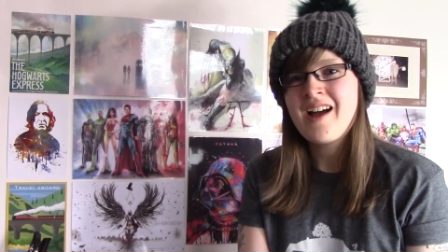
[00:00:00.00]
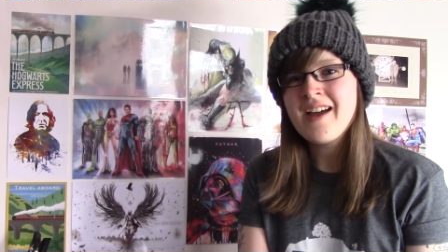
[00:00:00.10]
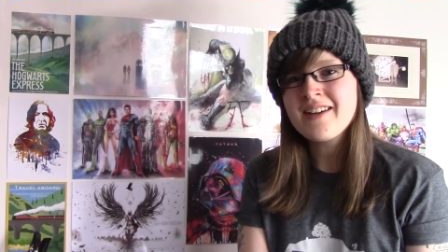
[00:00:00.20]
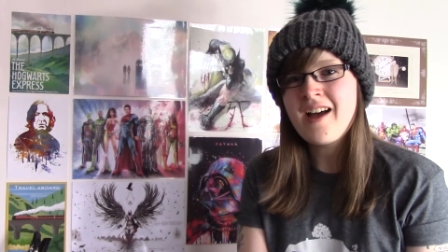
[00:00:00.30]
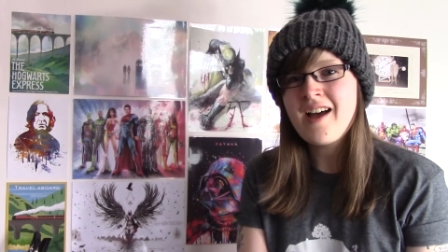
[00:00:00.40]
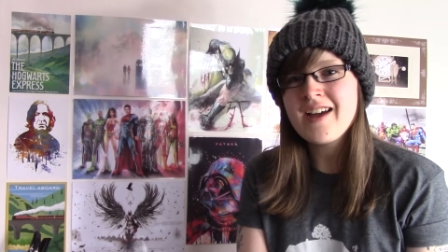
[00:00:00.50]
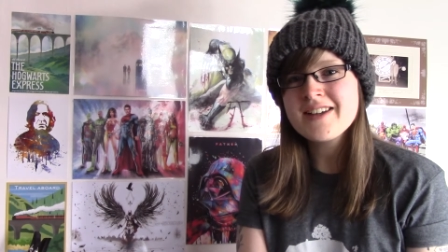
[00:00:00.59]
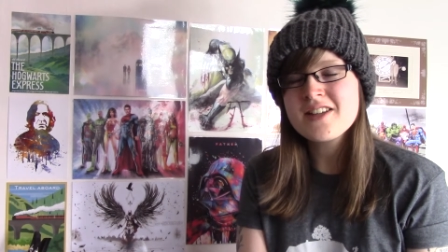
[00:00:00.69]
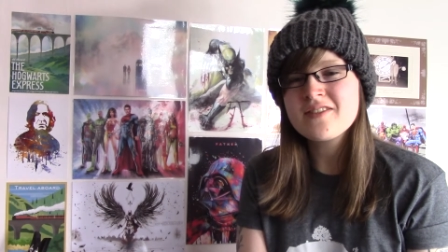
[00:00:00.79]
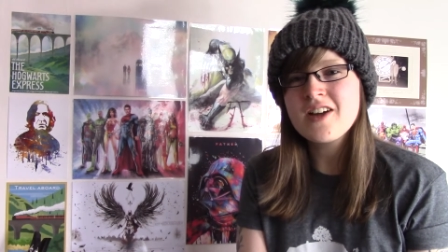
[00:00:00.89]
Hi
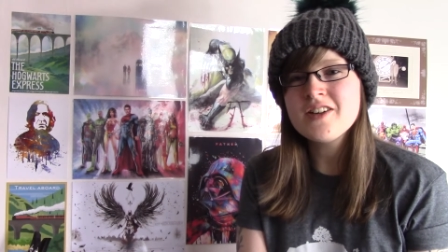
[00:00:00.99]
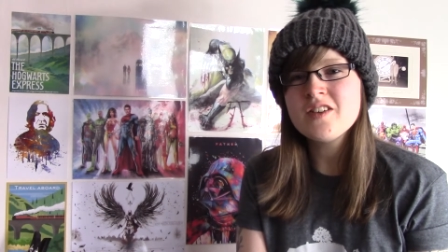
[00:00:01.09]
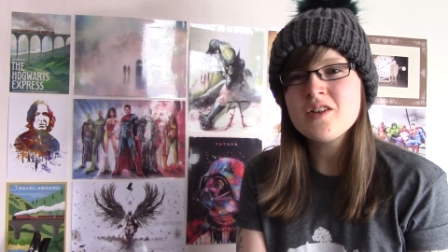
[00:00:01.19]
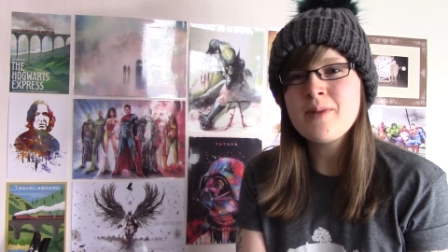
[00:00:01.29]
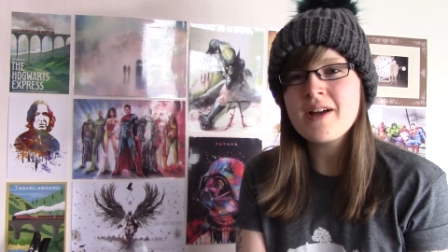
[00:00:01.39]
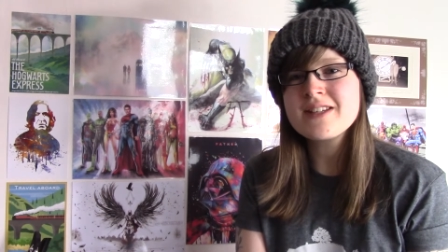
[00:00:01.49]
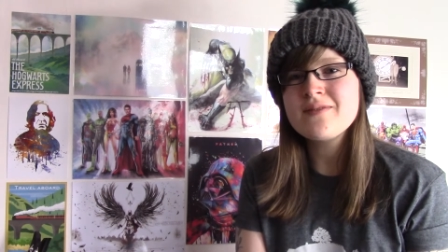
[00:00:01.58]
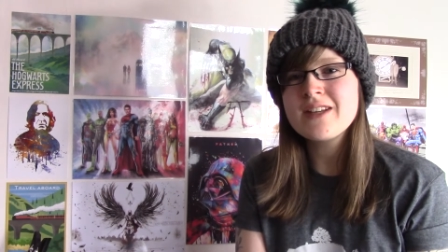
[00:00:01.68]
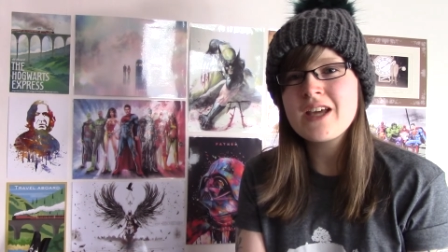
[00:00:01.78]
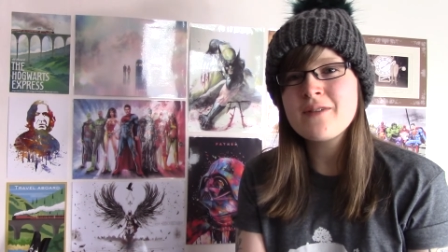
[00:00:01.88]
guys, so I've got another
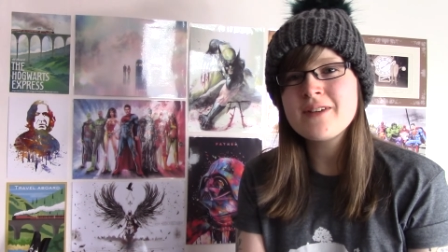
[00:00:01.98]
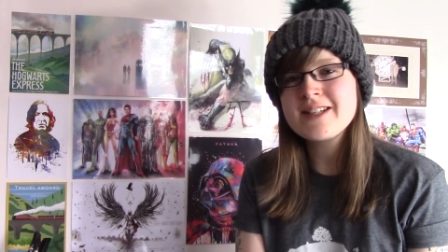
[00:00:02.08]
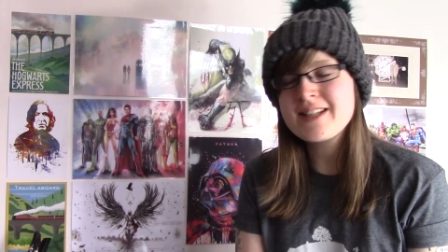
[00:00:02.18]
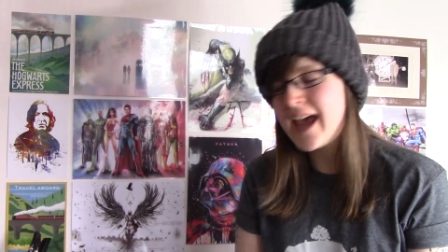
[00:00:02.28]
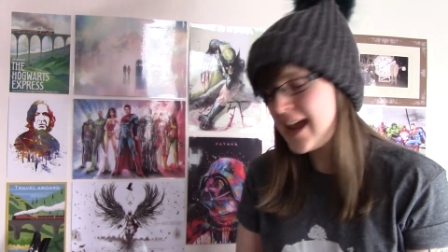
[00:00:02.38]
unboxing video for you today,